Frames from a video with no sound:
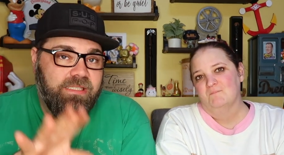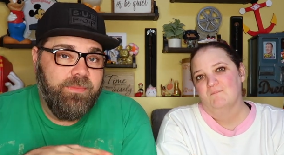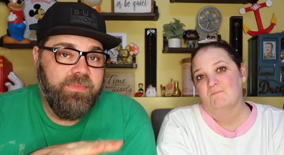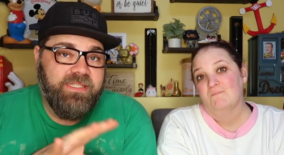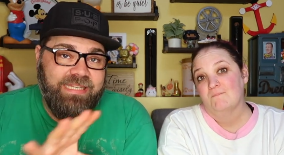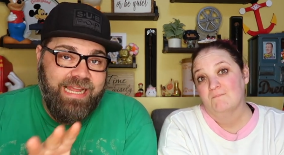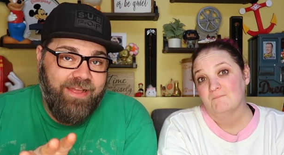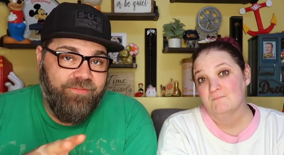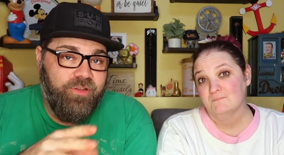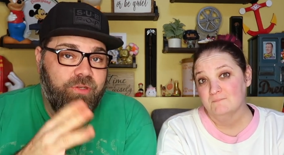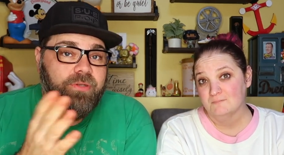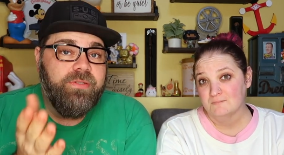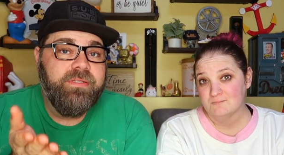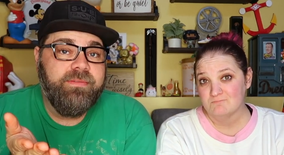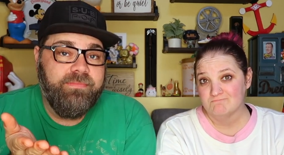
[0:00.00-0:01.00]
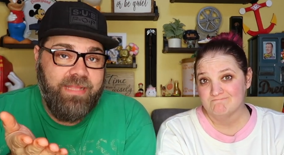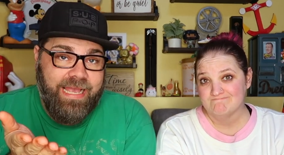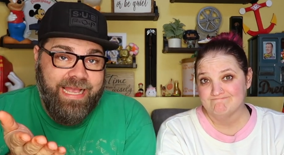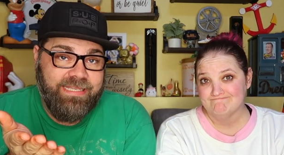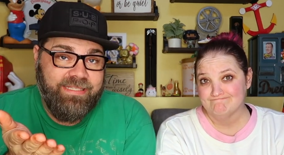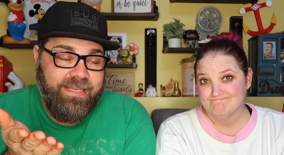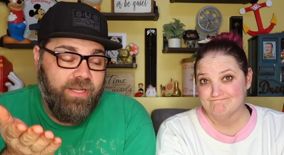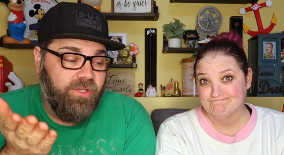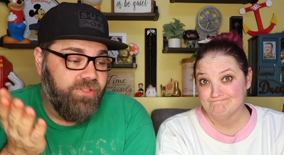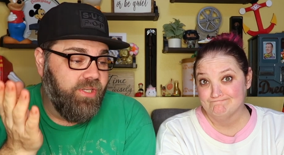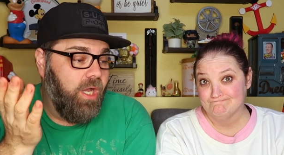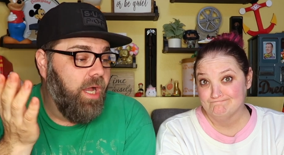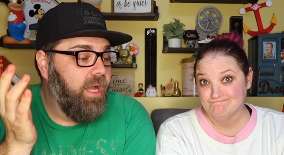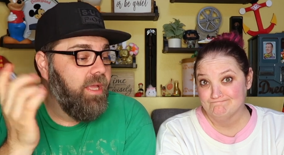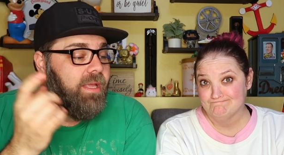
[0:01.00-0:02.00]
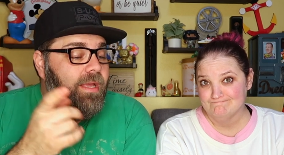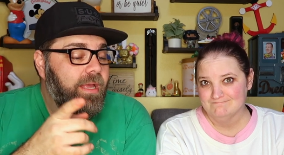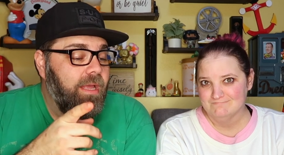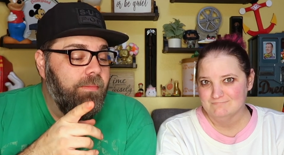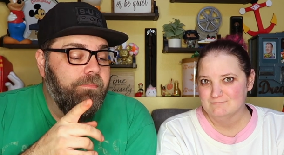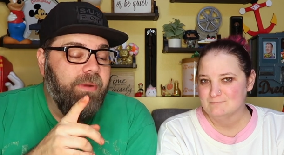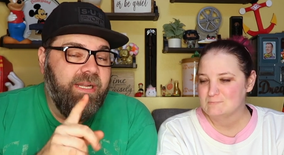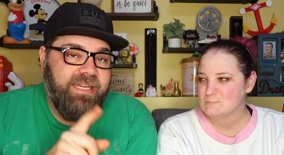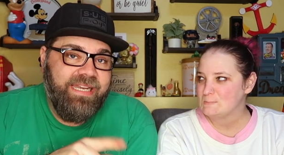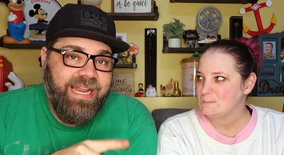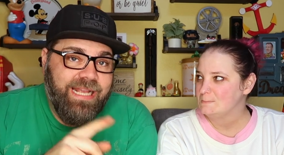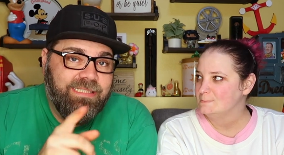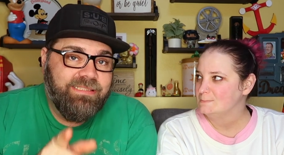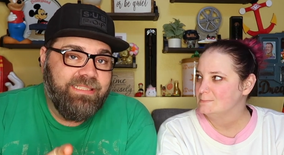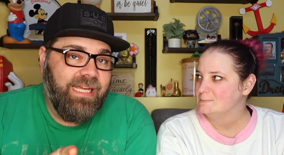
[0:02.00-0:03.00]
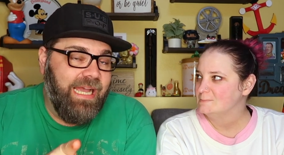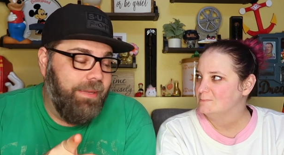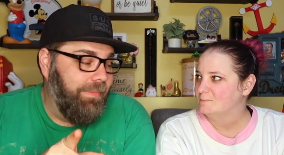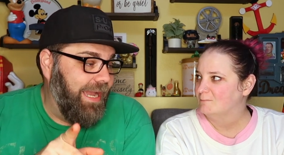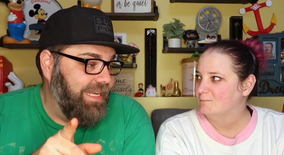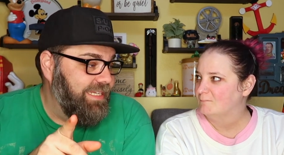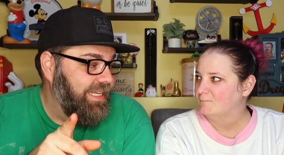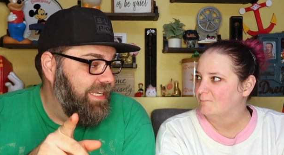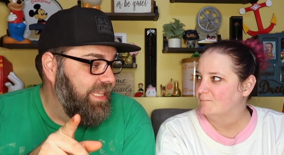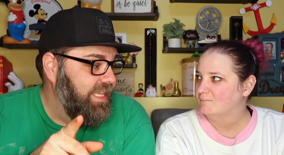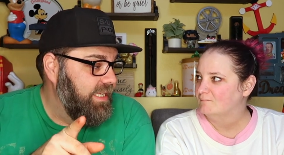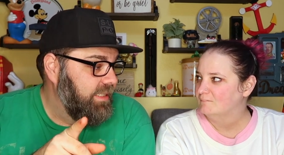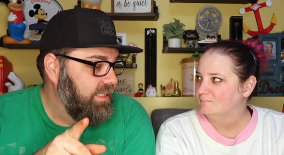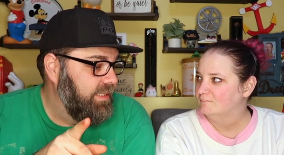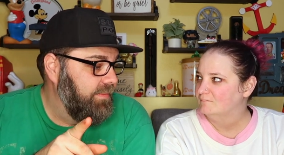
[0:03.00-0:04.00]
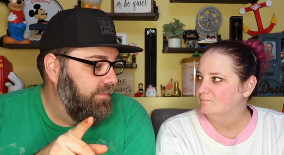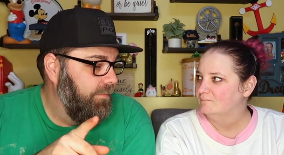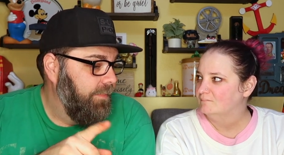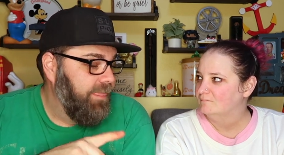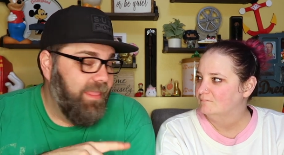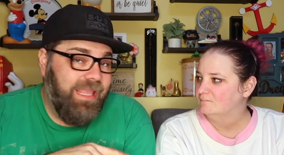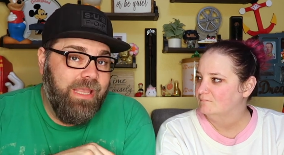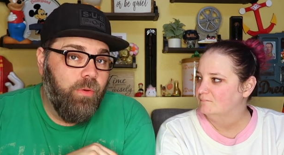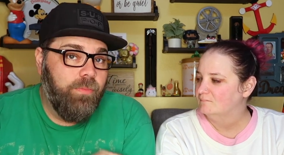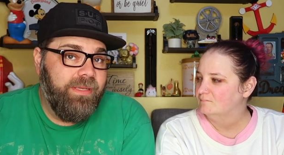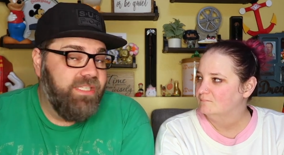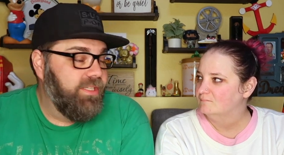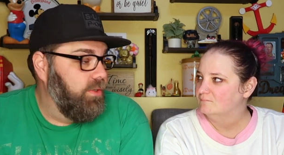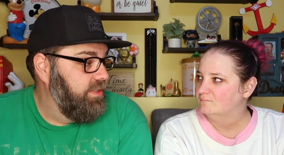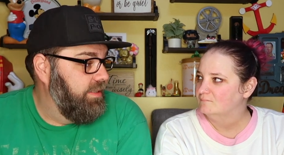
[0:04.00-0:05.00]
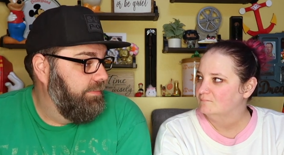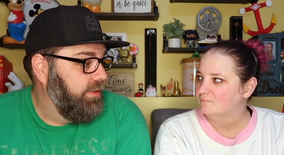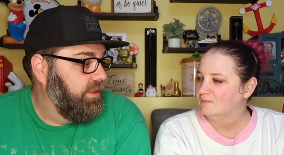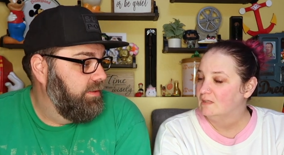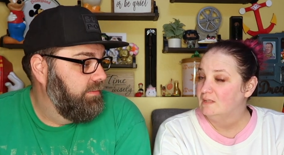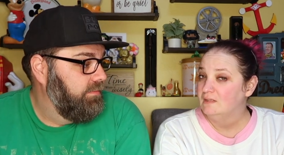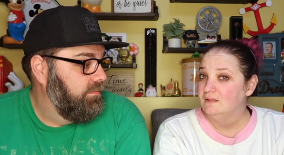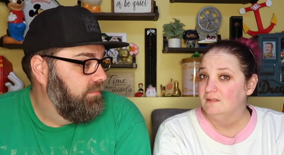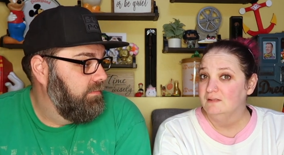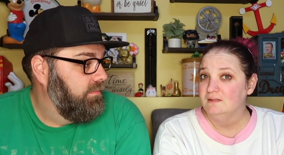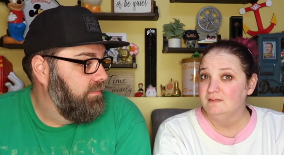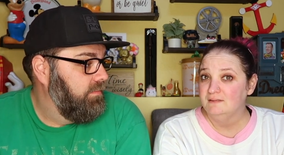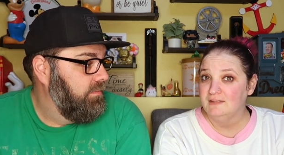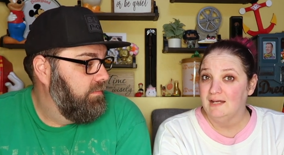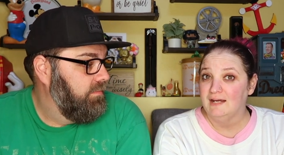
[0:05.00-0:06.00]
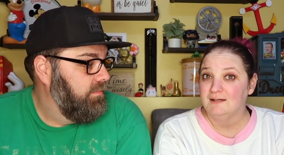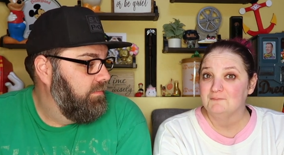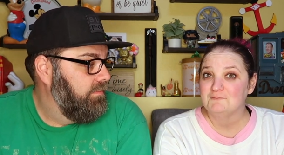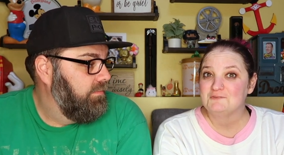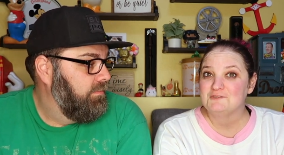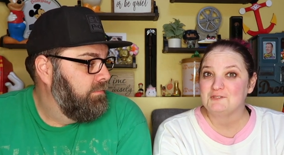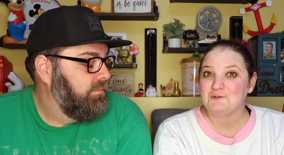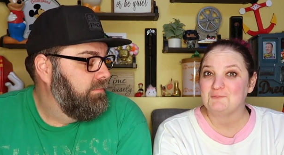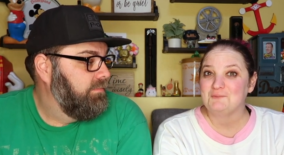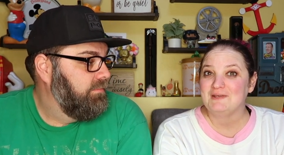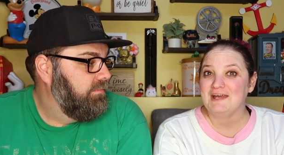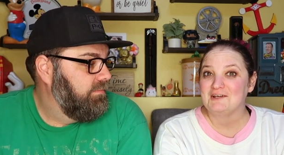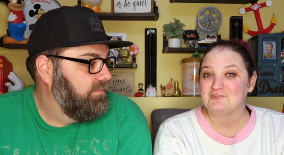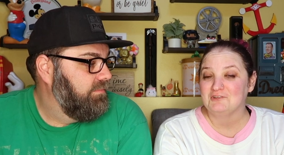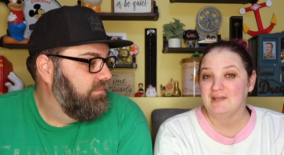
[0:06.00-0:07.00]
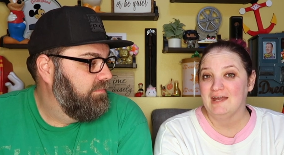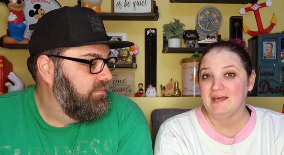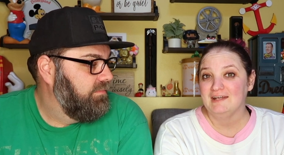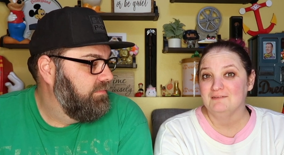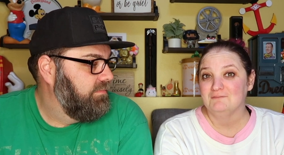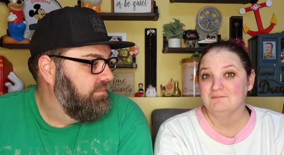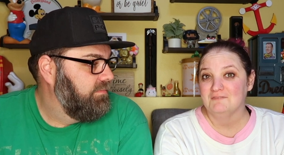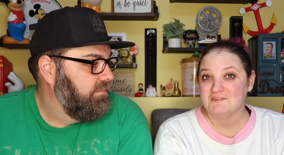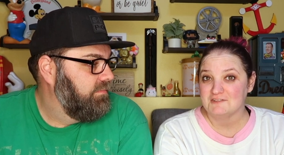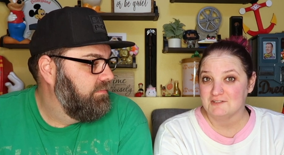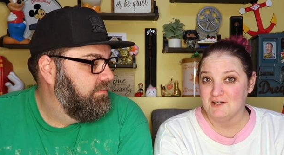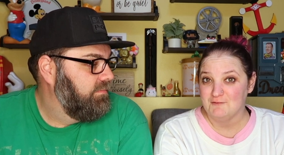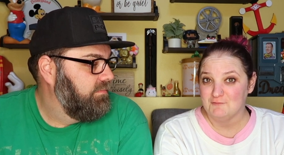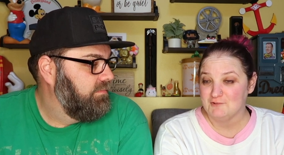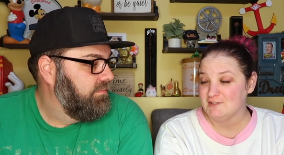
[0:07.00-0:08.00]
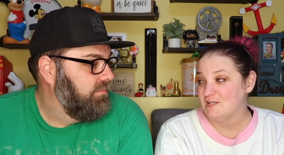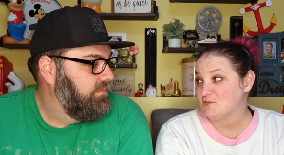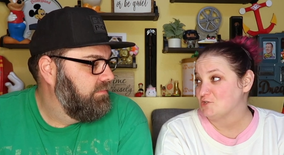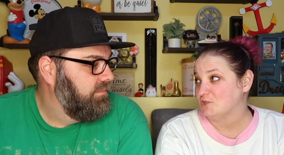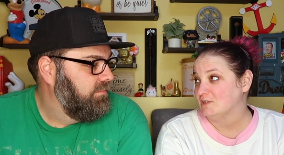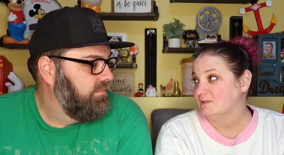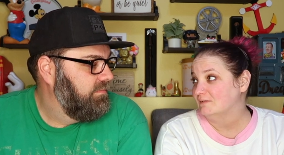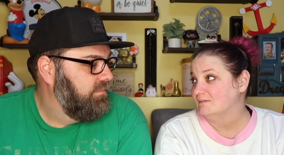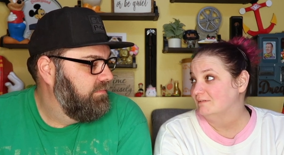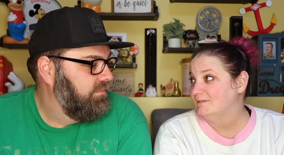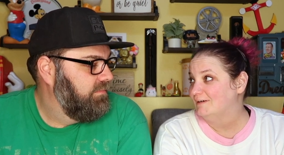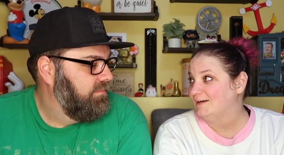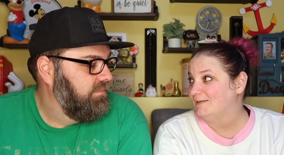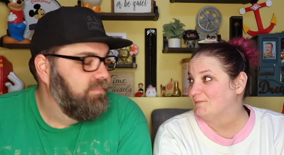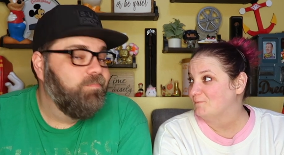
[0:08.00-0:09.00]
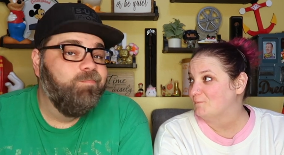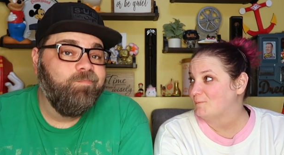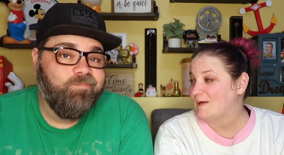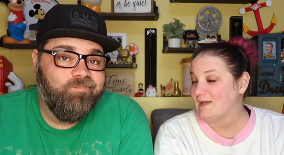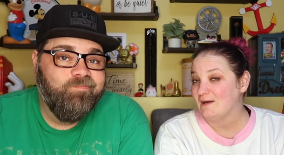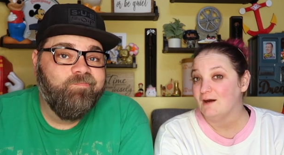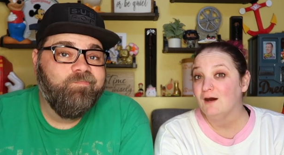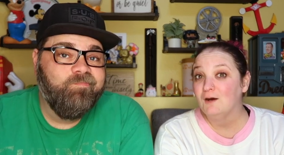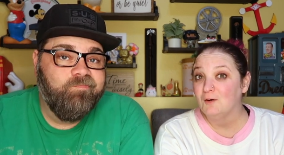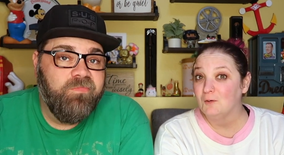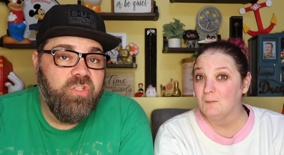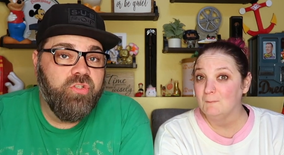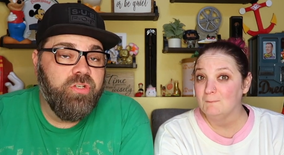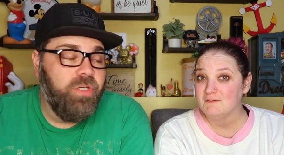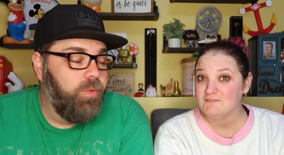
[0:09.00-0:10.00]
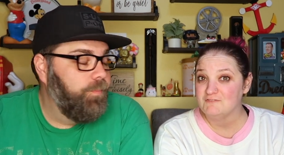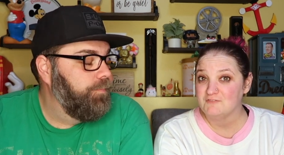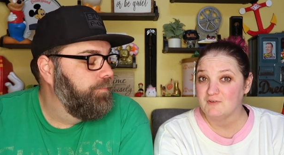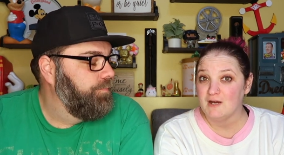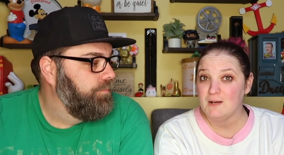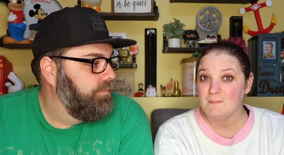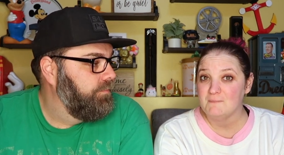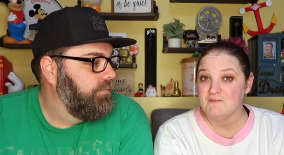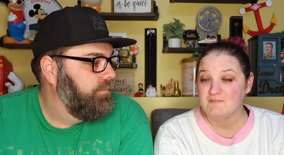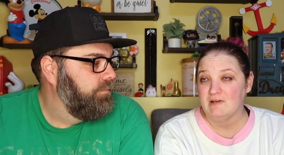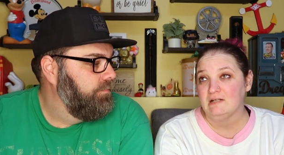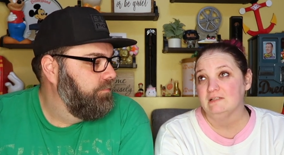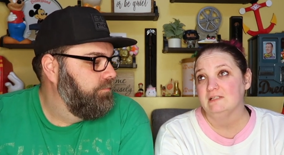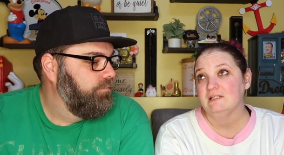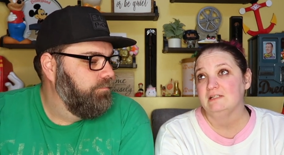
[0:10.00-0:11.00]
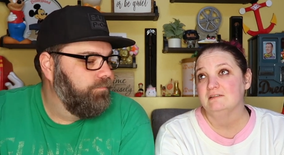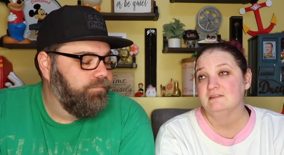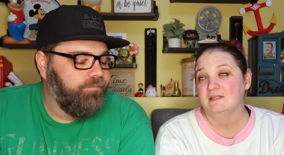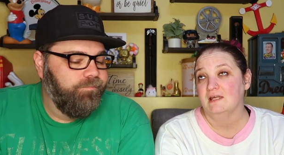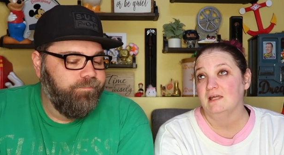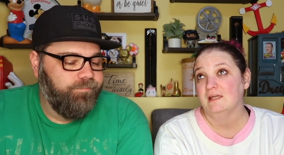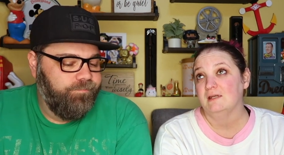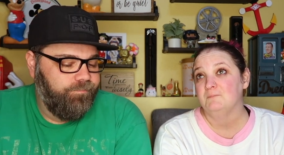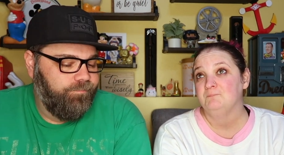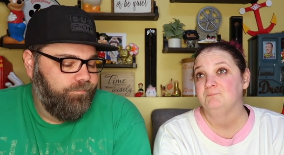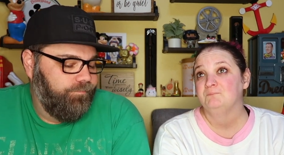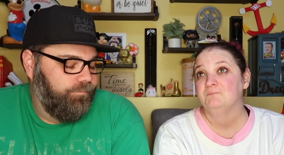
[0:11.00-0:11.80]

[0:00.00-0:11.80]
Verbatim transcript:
Speaker 1: some snafus, as they all saw, but next time I did this, it would be so simple.
Speaker 2: Yeah, so we actually had this conversation on the way home from the valley today